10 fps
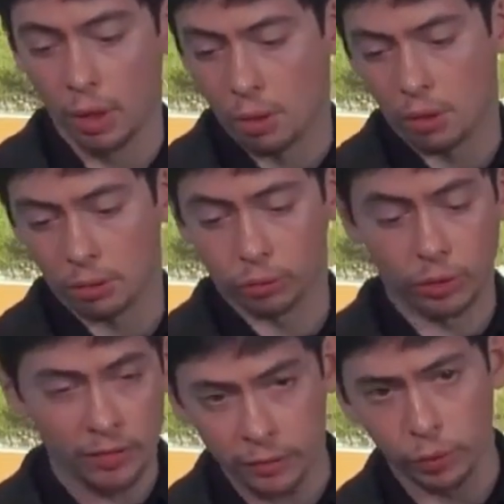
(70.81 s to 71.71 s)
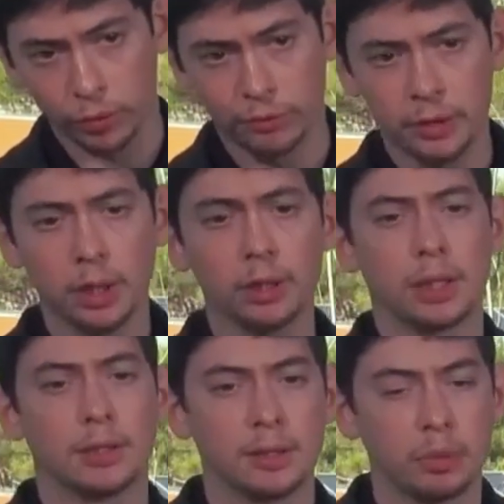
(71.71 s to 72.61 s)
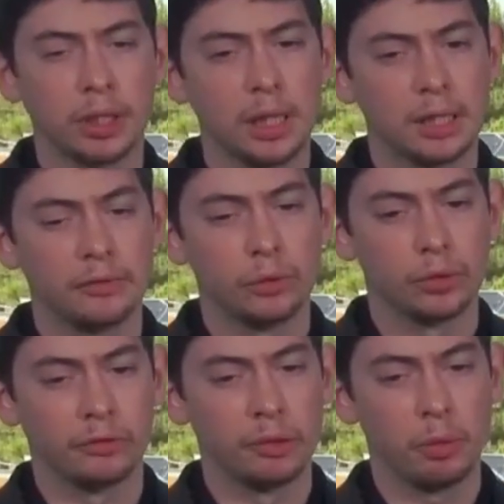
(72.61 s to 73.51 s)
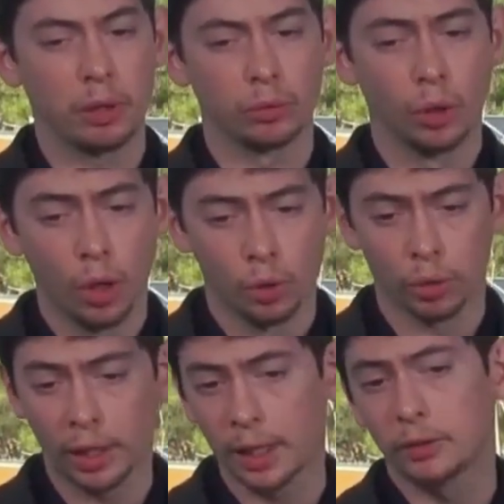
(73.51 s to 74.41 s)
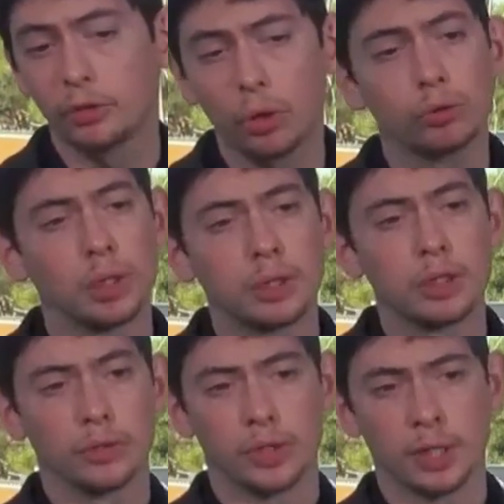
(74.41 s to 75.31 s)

side branches in artificial intelligence. I'm rather in line with, or at